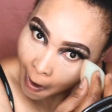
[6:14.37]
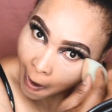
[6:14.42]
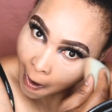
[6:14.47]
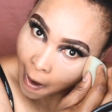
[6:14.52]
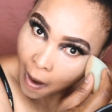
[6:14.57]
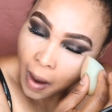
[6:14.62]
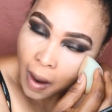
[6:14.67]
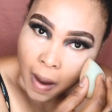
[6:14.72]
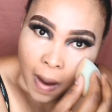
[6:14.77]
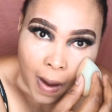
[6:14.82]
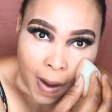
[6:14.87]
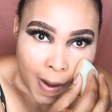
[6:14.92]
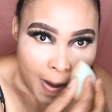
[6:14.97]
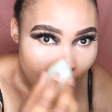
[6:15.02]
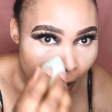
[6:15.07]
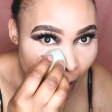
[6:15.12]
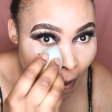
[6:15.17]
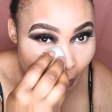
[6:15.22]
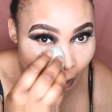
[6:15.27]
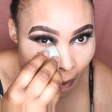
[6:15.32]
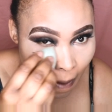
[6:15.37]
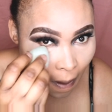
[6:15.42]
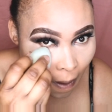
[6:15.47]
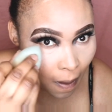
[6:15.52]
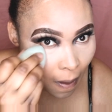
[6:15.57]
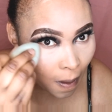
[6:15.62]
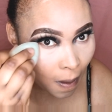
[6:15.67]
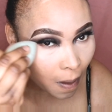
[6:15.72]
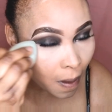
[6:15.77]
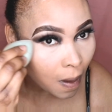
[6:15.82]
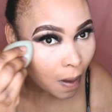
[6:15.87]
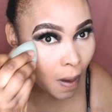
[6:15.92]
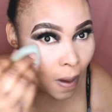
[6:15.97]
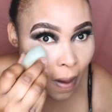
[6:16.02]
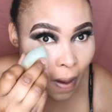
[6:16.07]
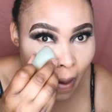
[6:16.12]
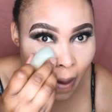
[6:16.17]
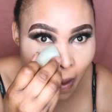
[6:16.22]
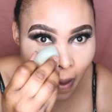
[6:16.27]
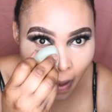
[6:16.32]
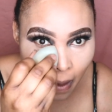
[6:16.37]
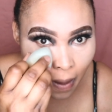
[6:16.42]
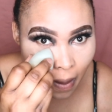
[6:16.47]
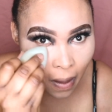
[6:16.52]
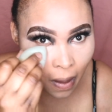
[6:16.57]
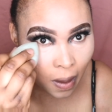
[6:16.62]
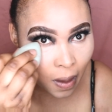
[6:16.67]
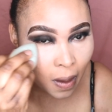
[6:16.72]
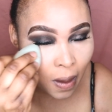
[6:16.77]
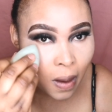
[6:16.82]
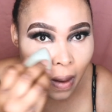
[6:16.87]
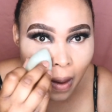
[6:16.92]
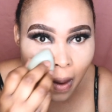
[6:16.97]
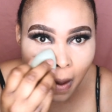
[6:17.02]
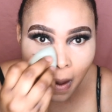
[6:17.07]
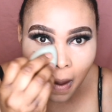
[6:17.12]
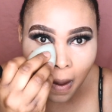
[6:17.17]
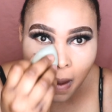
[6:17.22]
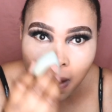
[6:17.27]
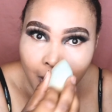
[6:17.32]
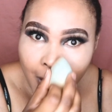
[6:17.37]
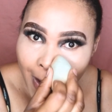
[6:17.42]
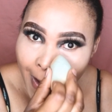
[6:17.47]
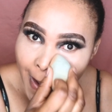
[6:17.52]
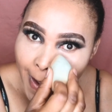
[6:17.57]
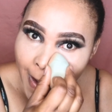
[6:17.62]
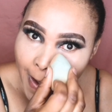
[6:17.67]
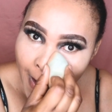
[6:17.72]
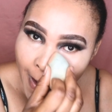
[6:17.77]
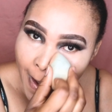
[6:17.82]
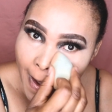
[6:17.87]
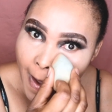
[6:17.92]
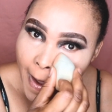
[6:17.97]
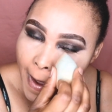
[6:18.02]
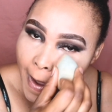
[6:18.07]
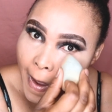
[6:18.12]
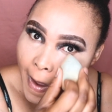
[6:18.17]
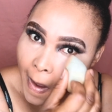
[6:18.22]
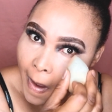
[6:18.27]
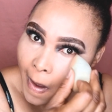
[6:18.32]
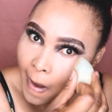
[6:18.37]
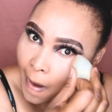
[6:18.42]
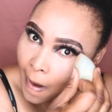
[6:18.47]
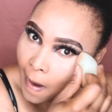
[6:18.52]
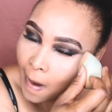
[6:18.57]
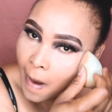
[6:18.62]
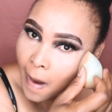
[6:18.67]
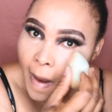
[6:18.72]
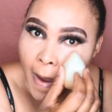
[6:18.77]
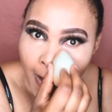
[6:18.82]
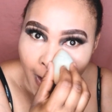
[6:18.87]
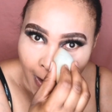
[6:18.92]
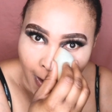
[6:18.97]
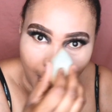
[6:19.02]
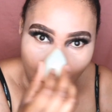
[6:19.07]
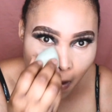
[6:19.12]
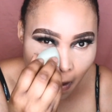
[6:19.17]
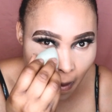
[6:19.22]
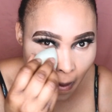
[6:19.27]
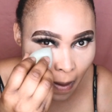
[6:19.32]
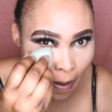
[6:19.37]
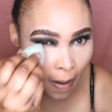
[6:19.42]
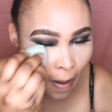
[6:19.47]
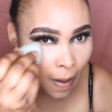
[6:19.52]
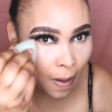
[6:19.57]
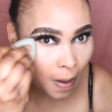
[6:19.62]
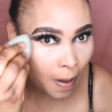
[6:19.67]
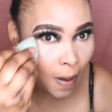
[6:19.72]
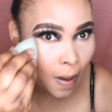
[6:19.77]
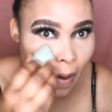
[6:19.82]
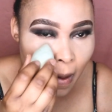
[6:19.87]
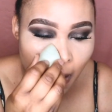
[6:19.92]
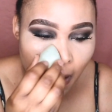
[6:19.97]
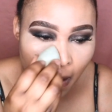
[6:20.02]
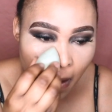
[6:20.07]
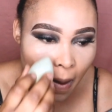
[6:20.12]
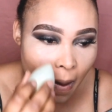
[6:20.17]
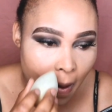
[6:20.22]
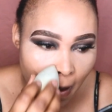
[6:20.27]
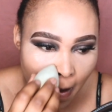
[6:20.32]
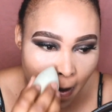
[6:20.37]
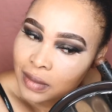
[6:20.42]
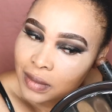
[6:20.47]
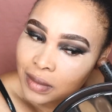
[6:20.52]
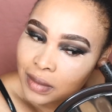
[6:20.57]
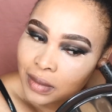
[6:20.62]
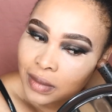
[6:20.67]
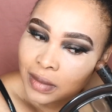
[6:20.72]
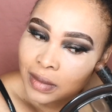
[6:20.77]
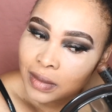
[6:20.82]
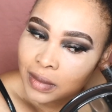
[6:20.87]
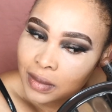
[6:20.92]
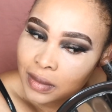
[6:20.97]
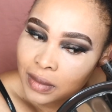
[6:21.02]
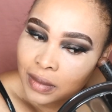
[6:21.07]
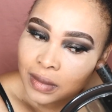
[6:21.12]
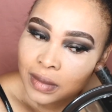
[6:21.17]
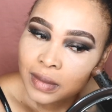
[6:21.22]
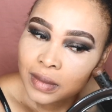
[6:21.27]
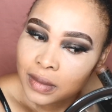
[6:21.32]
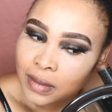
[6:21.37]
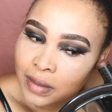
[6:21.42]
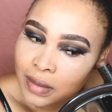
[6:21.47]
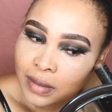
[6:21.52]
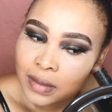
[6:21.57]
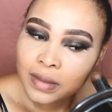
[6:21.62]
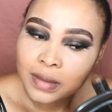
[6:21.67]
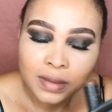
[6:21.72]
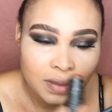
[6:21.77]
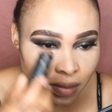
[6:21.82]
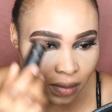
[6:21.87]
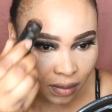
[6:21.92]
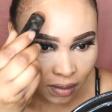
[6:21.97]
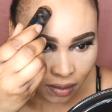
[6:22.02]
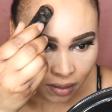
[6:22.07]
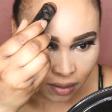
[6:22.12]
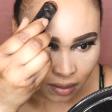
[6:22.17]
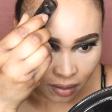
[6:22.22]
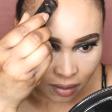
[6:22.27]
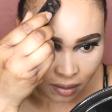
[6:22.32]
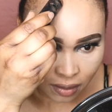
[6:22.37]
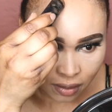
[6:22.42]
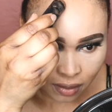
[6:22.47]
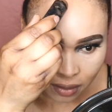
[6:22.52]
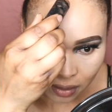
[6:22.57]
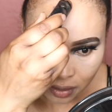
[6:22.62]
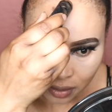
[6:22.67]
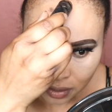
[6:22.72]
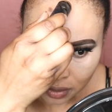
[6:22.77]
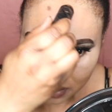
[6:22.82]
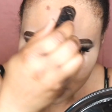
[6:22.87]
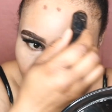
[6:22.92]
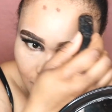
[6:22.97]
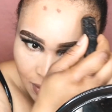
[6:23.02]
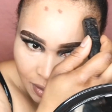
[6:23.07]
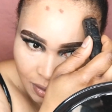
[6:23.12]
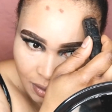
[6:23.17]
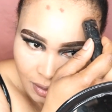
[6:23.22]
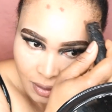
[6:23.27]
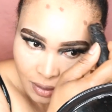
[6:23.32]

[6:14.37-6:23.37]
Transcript: blend it until smooth and flawless. After blending your concealer, the next thing is to contour, and I'm using this foundation